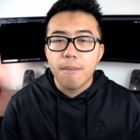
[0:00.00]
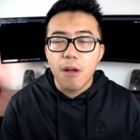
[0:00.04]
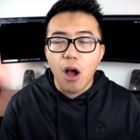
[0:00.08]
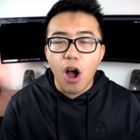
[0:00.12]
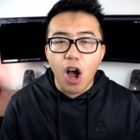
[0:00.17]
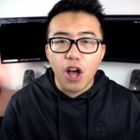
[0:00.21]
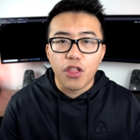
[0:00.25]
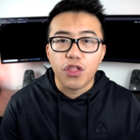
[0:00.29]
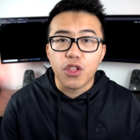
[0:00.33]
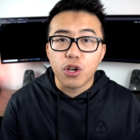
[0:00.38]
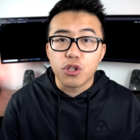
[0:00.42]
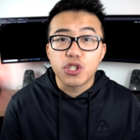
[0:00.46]

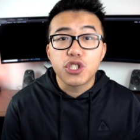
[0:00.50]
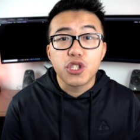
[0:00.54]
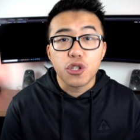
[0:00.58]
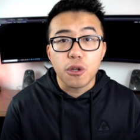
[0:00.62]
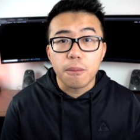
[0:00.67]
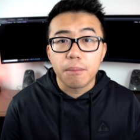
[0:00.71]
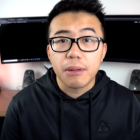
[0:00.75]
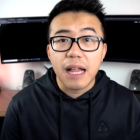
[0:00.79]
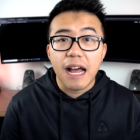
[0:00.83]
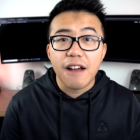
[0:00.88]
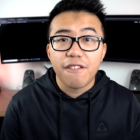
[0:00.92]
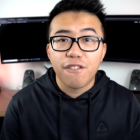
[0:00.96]
on those
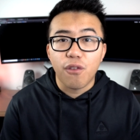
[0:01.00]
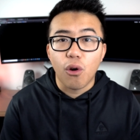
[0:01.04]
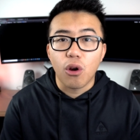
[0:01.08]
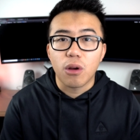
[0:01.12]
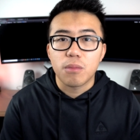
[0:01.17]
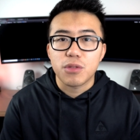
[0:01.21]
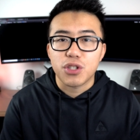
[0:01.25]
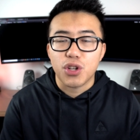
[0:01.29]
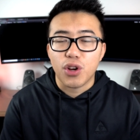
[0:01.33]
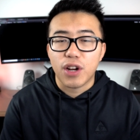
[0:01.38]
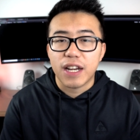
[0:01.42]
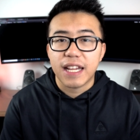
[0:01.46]
two
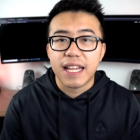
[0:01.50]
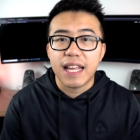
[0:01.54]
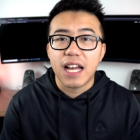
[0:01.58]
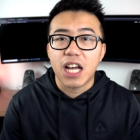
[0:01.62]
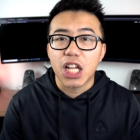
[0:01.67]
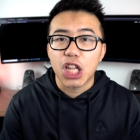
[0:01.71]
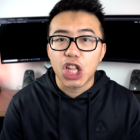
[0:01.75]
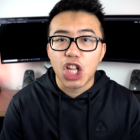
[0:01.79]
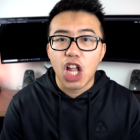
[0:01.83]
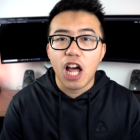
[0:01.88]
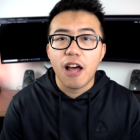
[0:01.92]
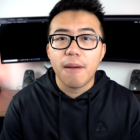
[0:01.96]
platforms, you're gonna get
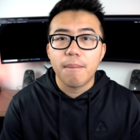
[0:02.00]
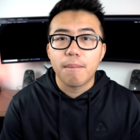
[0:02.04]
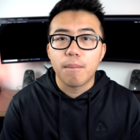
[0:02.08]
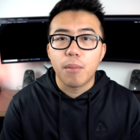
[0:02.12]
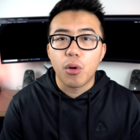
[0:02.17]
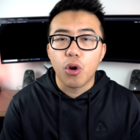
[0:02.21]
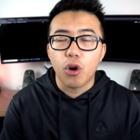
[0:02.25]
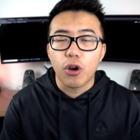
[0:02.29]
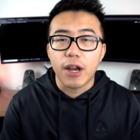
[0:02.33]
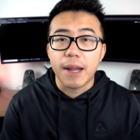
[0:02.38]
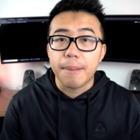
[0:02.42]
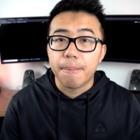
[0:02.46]
a lot
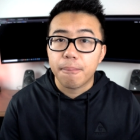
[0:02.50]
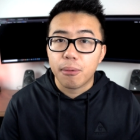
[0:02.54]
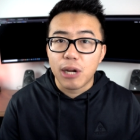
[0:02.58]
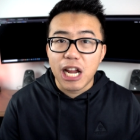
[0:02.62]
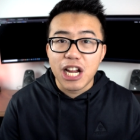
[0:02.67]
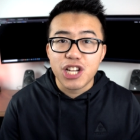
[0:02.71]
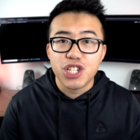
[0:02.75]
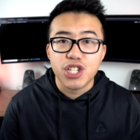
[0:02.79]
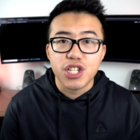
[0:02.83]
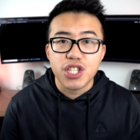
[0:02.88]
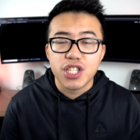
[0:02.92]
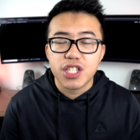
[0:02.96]
more
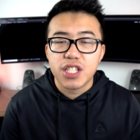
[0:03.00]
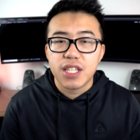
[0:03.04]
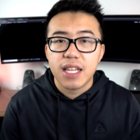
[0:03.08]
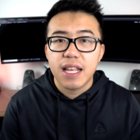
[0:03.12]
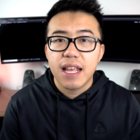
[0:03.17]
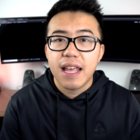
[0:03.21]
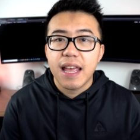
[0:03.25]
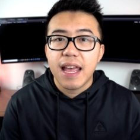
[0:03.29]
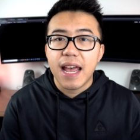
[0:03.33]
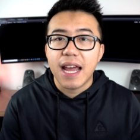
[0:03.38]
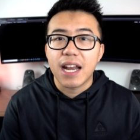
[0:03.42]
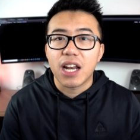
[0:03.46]
impressions
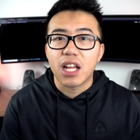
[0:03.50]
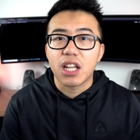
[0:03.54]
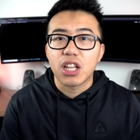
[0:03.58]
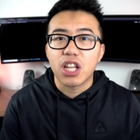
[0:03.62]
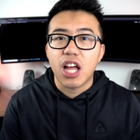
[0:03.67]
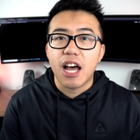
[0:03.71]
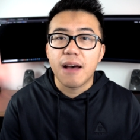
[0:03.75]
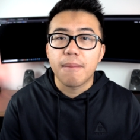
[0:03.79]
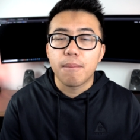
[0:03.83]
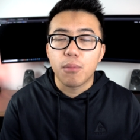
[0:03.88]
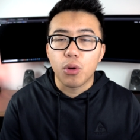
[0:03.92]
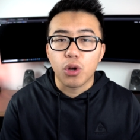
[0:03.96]
and a
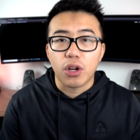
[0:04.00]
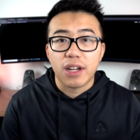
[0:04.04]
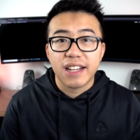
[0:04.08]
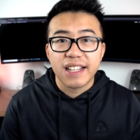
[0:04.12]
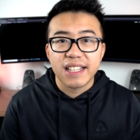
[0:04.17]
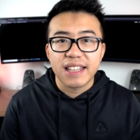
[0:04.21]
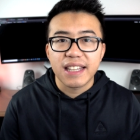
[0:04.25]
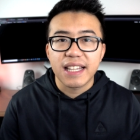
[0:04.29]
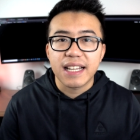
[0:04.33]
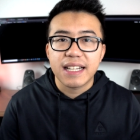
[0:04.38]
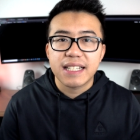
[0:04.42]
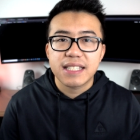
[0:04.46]
lot more
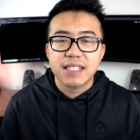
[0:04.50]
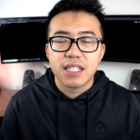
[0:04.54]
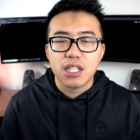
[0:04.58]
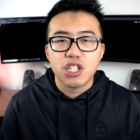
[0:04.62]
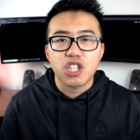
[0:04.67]
clicks,